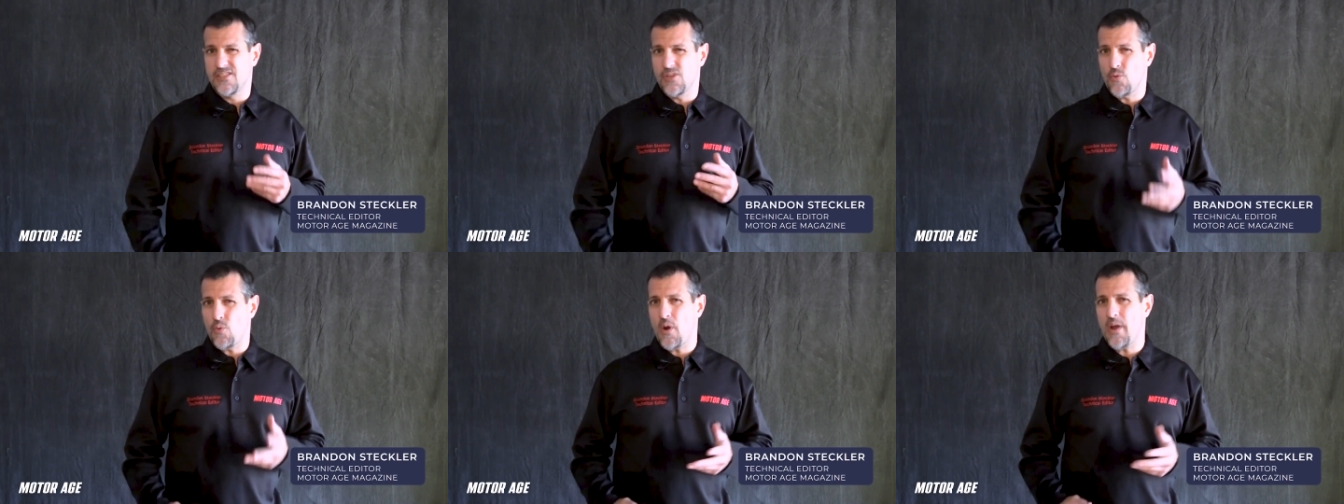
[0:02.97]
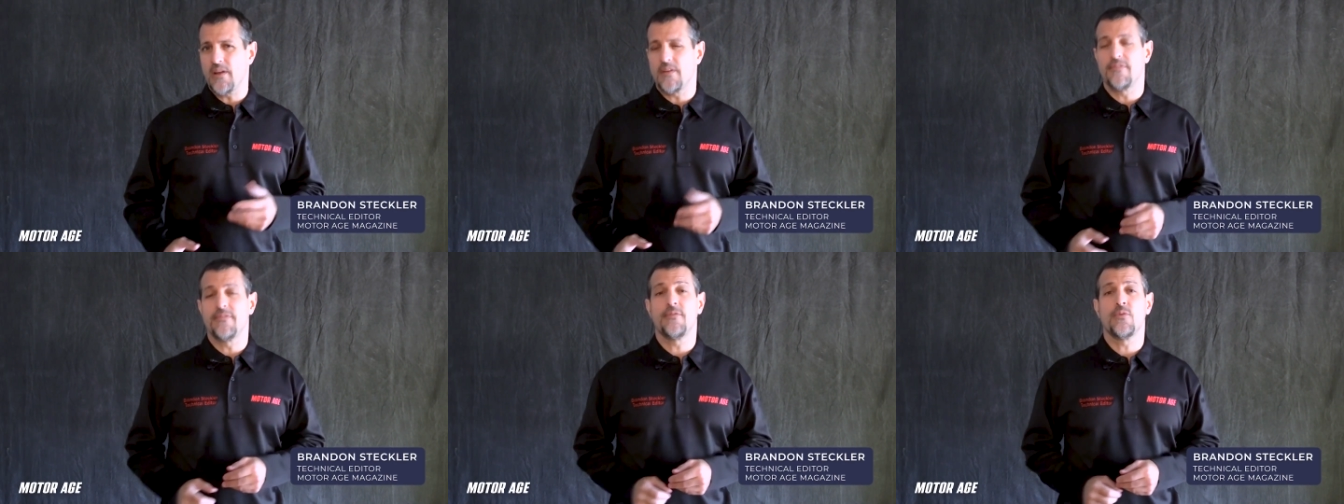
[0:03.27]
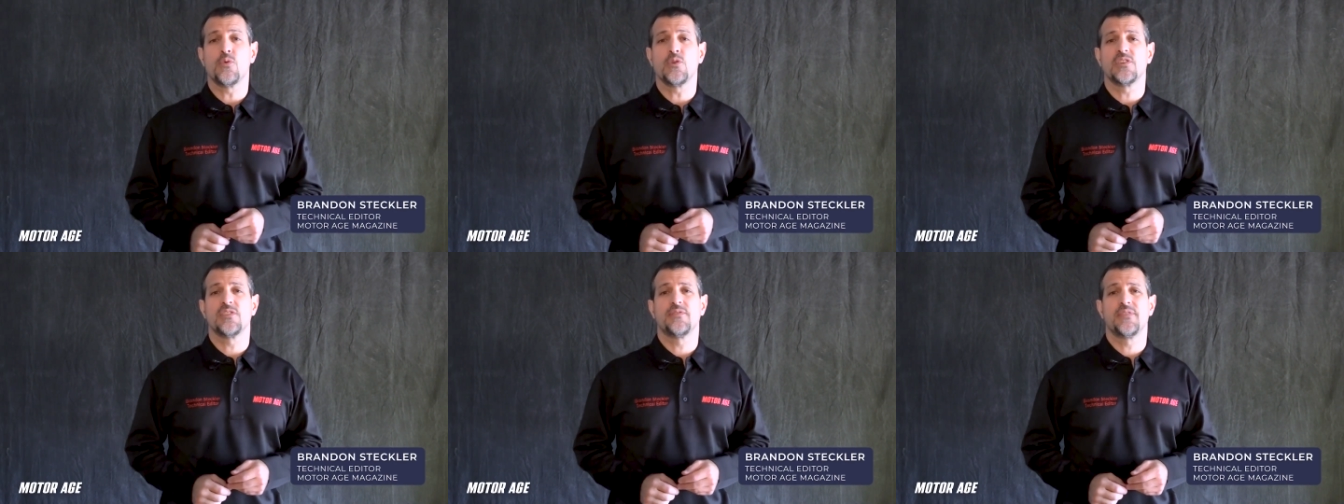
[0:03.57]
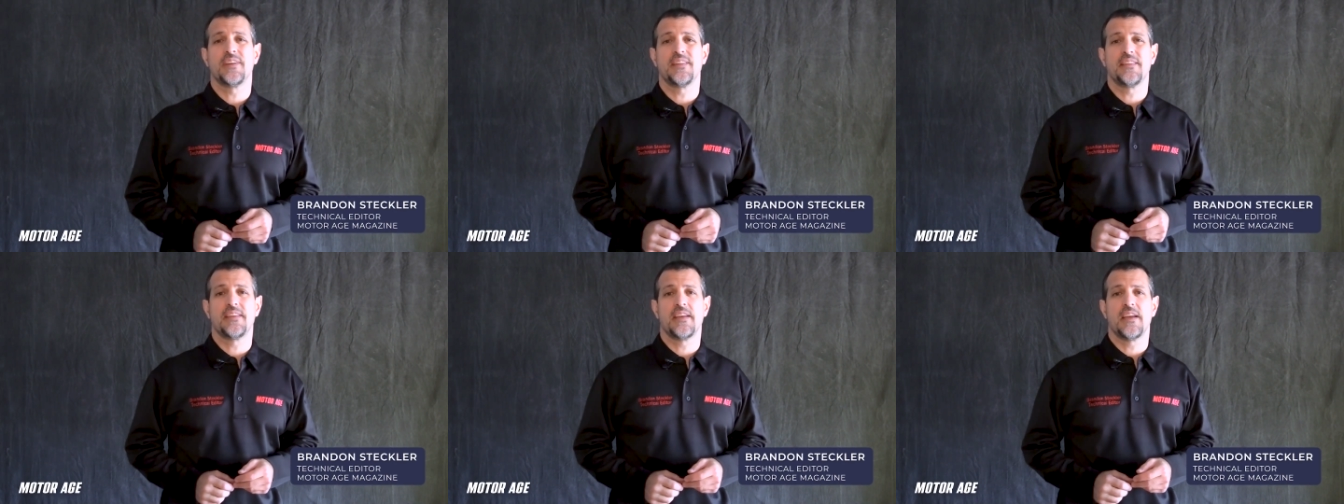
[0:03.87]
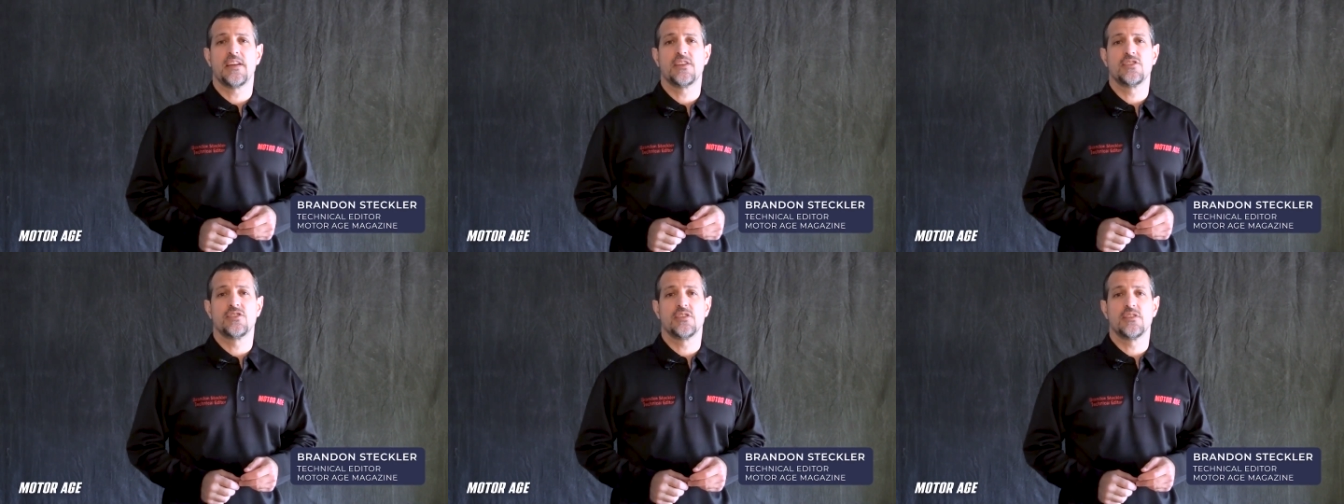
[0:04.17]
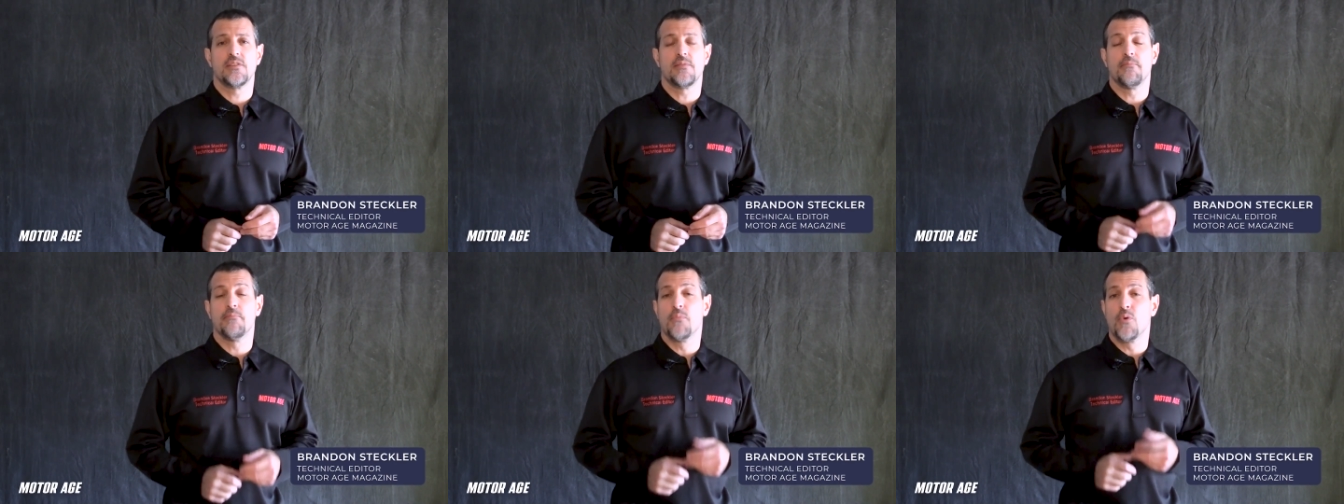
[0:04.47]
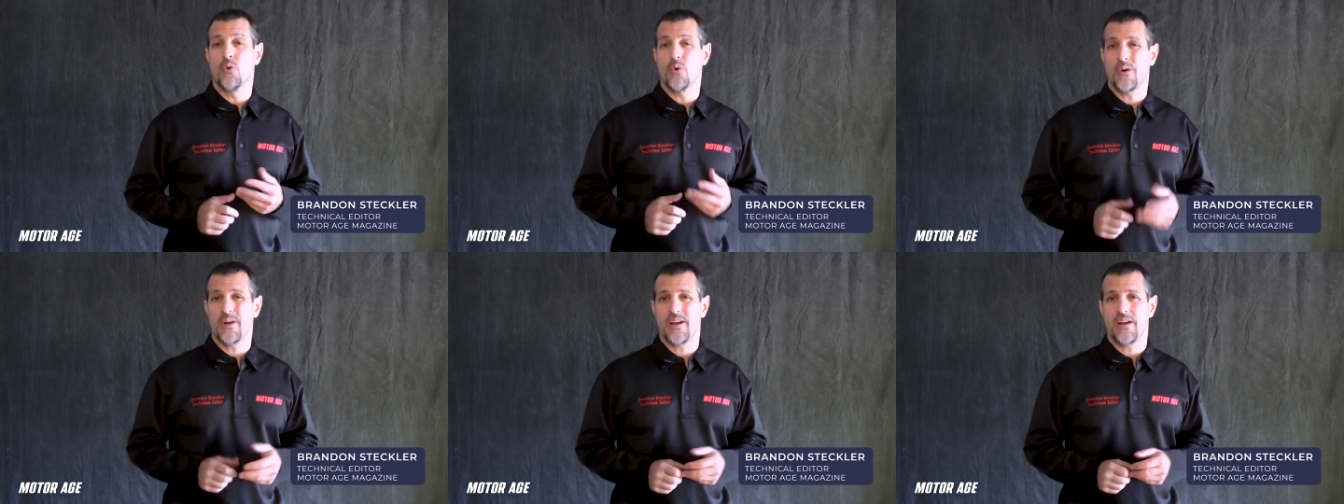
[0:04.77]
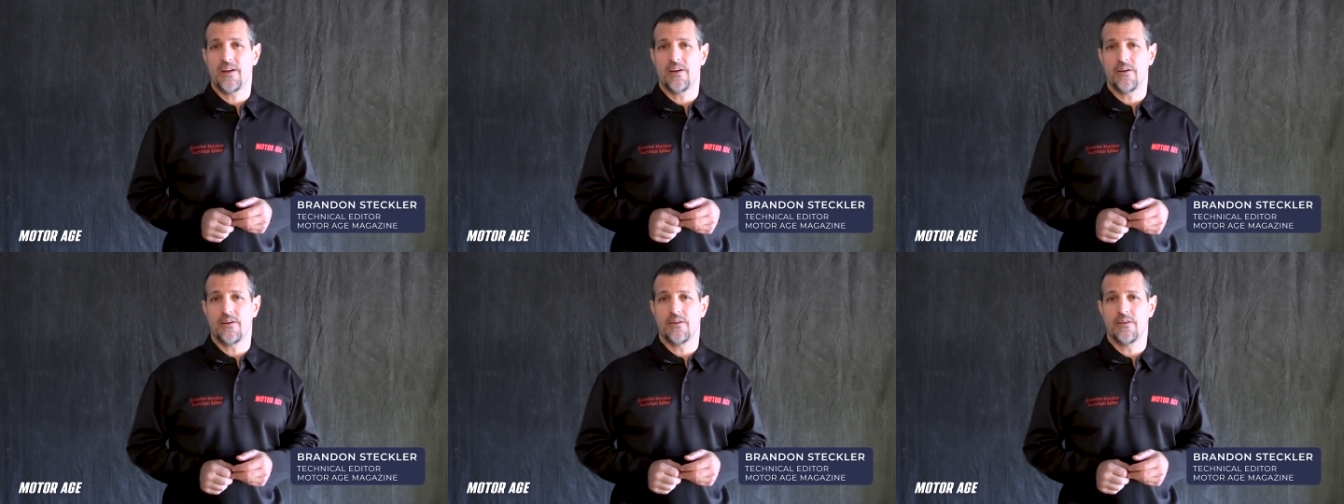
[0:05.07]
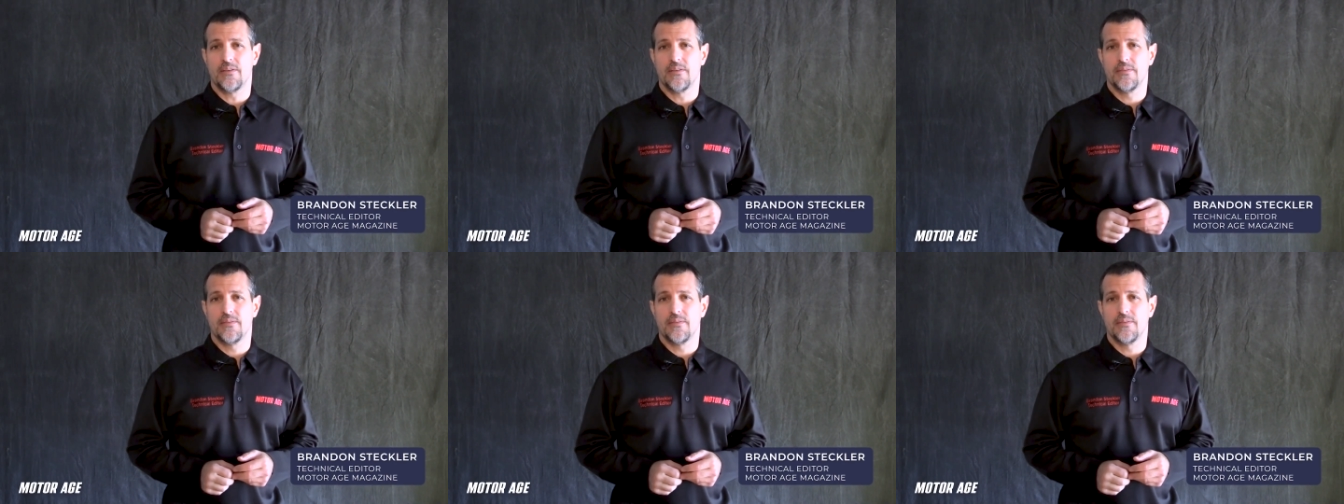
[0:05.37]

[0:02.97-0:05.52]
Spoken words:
a way to force feed the engine more air,